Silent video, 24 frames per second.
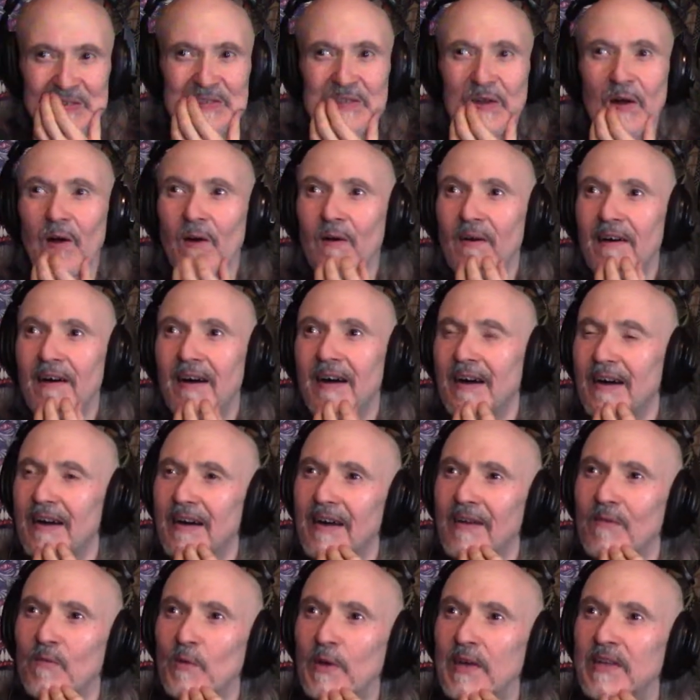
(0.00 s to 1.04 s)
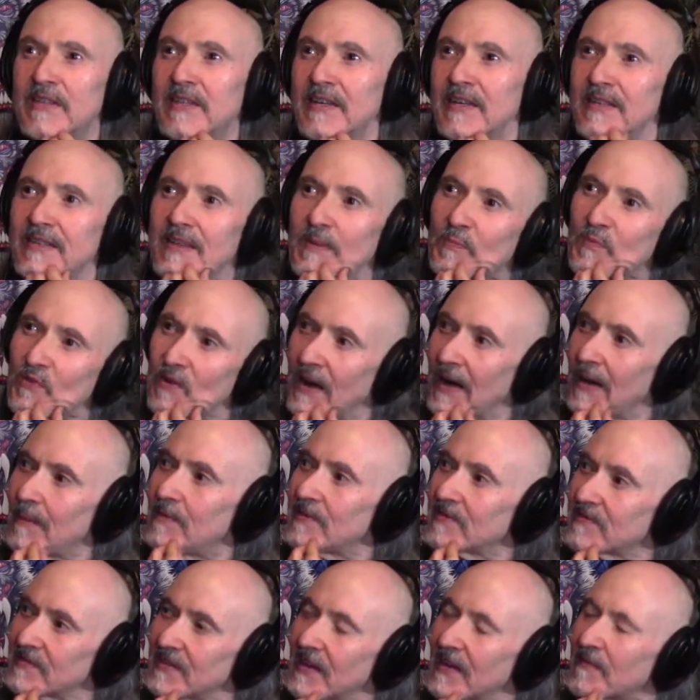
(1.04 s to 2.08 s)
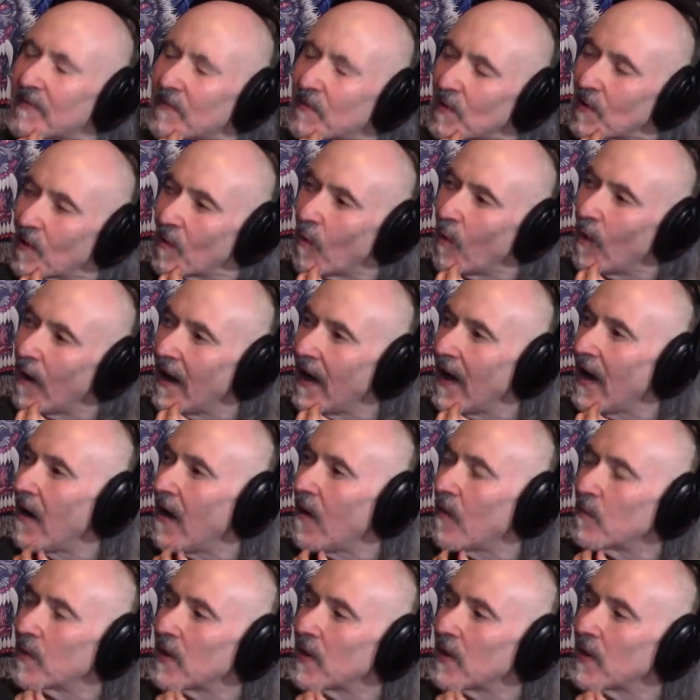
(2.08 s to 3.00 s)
So uh, we did the Primus thing for a while.